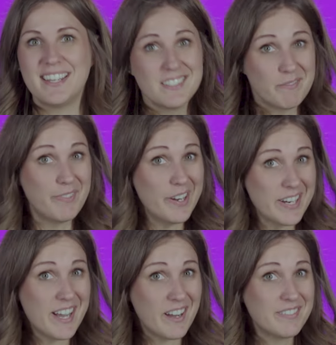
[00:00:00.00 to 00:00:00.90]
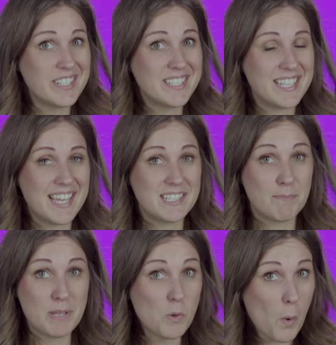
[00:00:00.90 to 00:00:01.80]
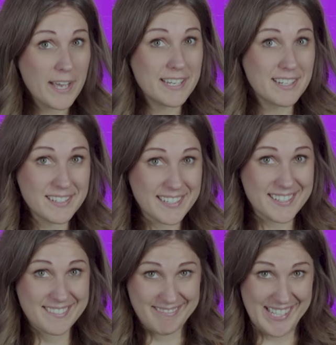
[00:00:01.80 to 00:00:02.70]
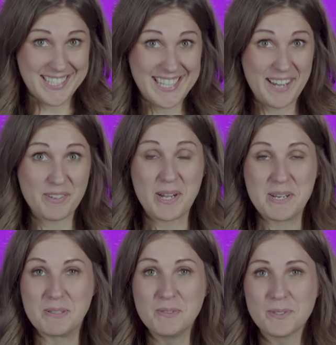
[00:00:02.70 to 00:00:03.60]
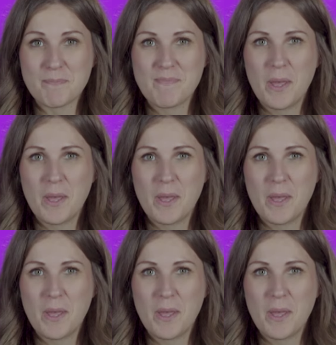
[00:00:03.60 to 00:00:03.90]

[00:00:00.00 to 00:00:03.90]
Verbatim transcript: that is very often said to be quite clear. Isn't that great news?